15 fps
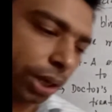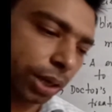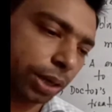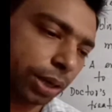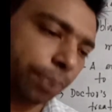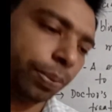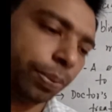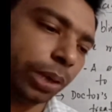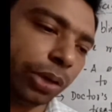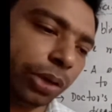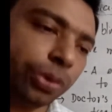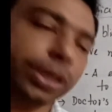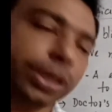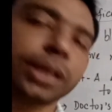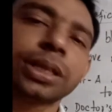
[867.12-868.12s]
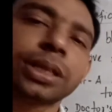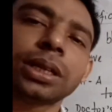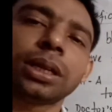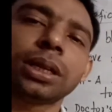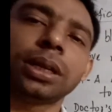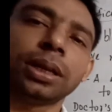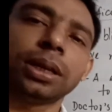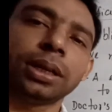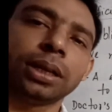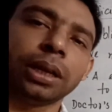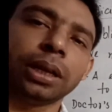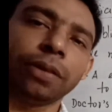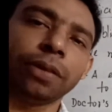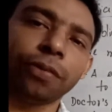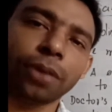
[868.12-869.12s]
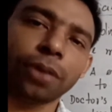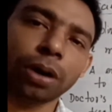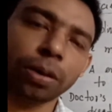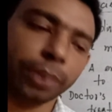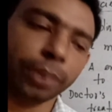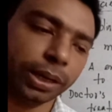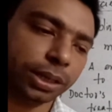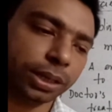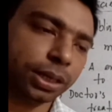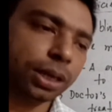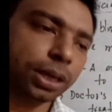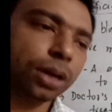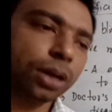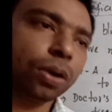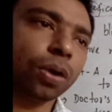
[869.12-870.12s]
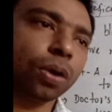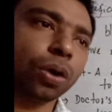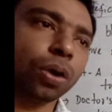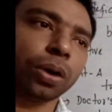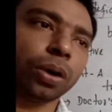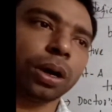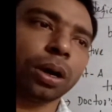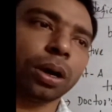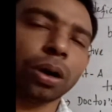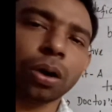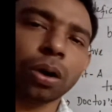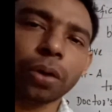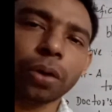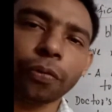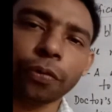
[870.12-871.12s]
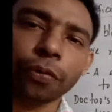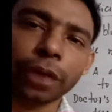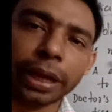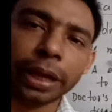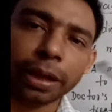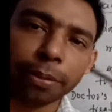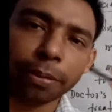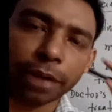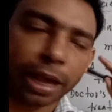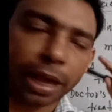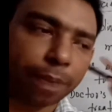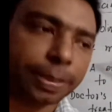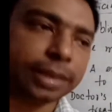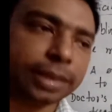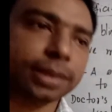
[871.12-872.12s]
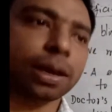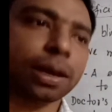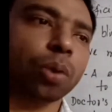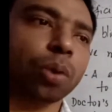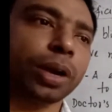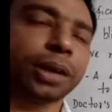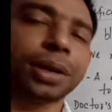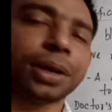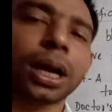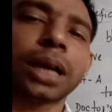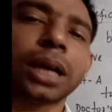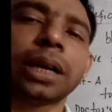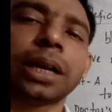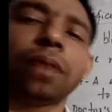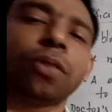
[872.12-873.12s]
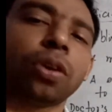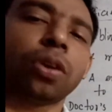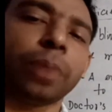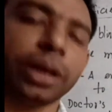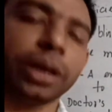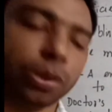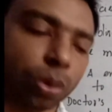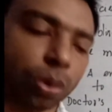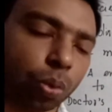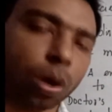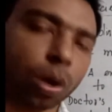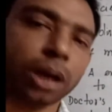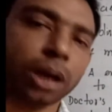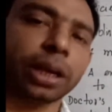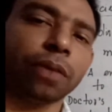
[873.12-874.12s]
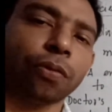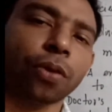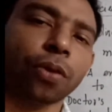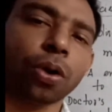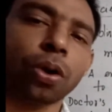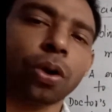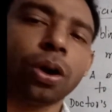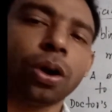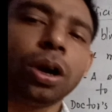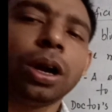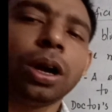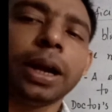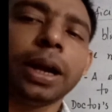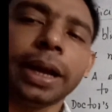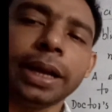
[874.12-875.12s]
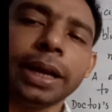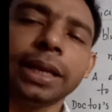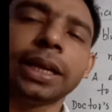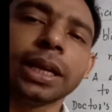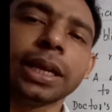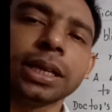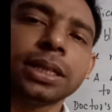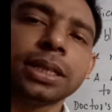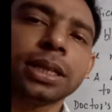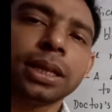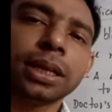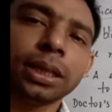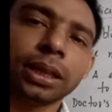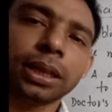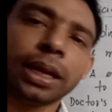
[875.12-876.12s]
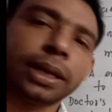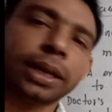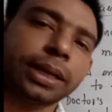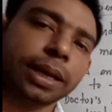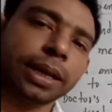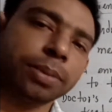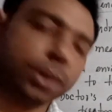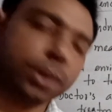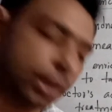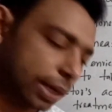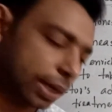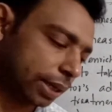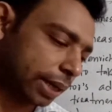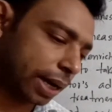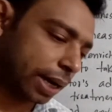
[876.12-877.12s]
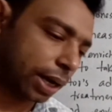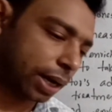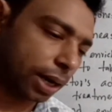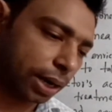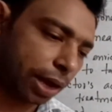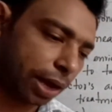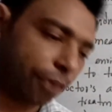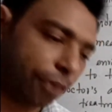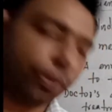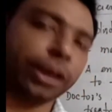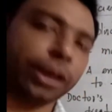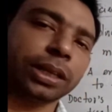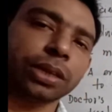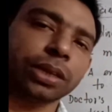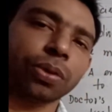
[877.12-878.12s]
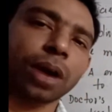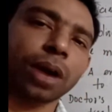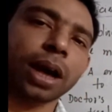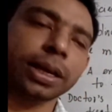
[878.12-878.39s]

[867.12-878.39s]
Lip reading: environment you are working for, any case, that times that can affect your eyes. Yes, I can give you an example, that is in Cuba or